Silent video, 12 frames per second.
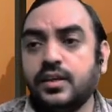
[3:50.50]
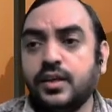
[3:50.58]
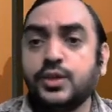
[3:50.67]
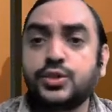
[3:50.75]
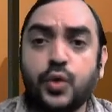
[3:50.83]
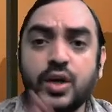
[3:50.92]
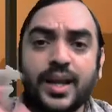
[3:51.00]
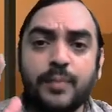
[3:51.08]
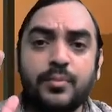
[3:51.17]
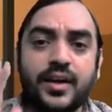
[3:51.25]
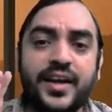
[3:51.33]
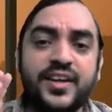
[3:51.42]
So what I'm
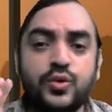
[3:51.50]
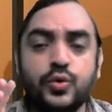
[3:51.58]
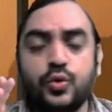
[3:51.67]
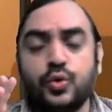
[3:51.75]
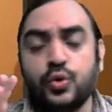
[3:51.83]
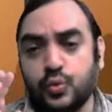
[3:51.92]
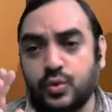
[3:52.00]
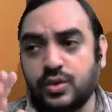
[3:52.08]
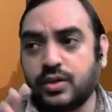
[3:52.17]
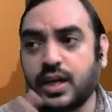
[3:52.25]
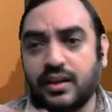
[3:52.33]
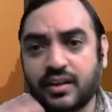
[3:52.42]
trying to do,
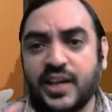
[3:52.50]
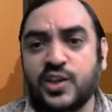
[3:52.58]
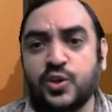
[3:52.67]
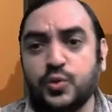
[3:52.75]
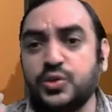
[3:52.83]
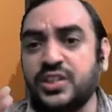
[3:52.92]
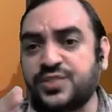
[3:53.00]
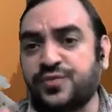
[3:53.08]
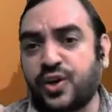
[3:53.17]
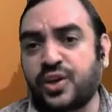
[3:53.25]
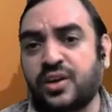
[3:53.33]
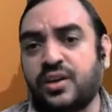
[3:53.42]
I'll try to do this
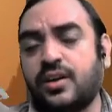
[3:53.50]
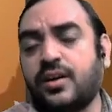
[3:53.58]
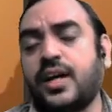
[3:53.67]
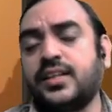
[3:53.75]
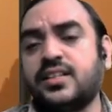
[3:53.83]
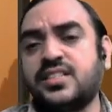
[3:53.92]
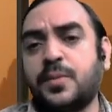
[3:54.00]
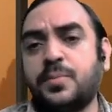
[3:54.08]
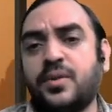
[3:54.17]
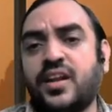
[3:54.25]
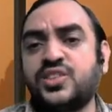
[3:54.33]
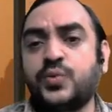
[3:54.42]
for uh, other
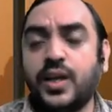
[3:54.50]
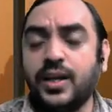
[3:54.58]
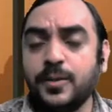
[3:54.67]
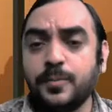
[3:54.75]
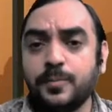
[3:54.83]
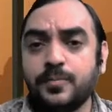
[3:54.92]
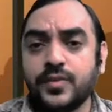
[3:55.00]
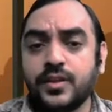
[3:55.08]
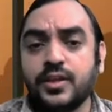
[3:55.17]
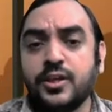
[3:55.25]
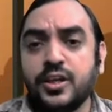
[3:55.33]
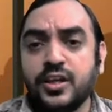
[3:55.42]
chapter as well.
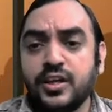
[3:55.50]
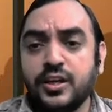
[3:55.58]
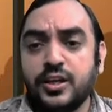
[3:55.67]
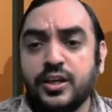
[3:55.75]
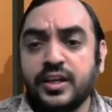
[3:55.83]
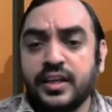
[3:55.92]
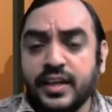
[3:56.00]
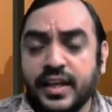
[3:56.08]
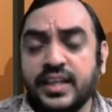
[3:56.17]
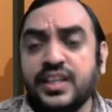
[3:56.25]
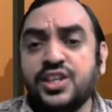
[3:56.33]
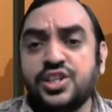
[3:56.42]

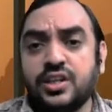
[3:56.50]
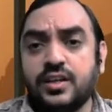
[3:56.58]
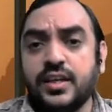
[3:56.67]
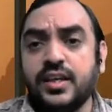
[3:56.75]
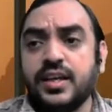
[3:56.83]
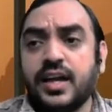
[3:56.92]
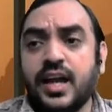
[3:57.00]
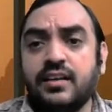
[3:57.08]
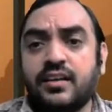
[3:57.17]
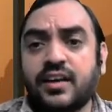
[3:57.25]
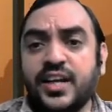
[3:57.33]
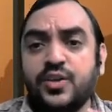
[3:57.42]
Initially, I'll
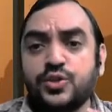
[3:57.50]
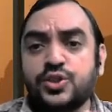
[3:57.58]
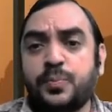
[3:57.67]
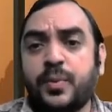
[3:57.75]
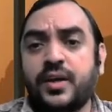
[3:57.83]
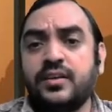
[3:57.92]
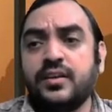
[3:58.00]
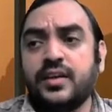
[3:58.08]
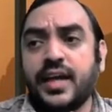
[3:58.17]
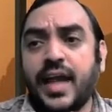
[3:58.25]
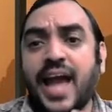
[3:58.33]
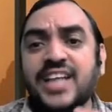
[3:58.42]
try to spend
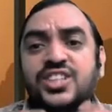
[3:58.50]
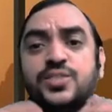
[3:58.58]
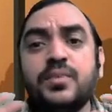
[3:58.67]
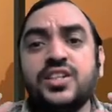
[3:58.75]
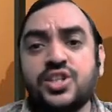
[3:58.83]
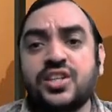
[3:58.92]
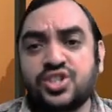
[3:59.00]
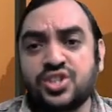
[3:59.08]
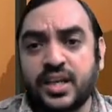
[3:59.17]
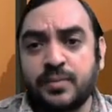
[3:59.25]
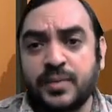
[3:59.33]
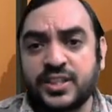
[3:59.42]
as much as
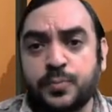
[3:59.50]
time as